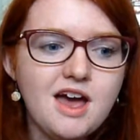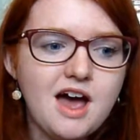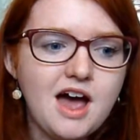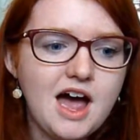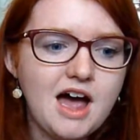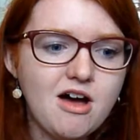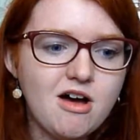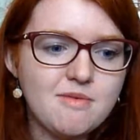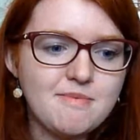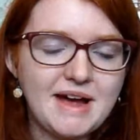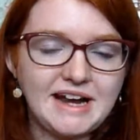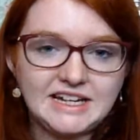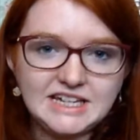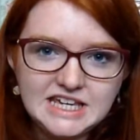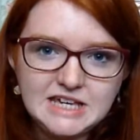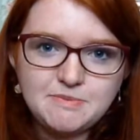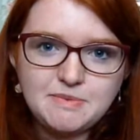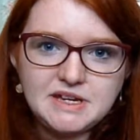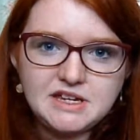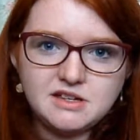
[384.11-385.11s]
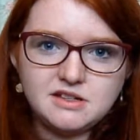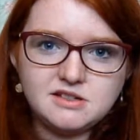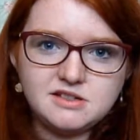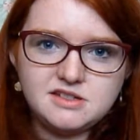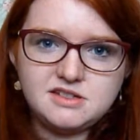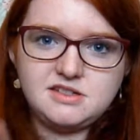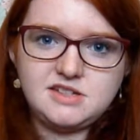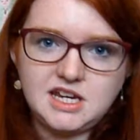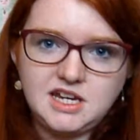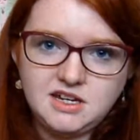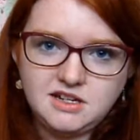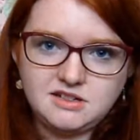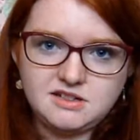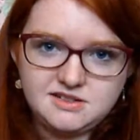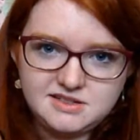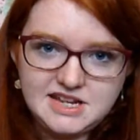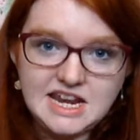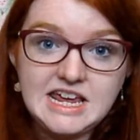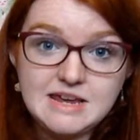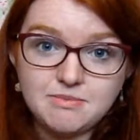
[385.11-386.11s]
and keep it
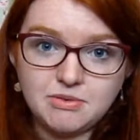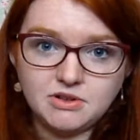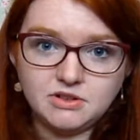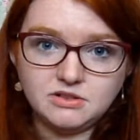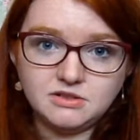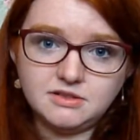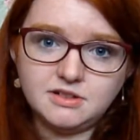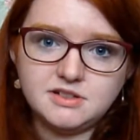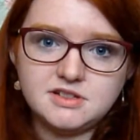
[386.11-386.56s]
stable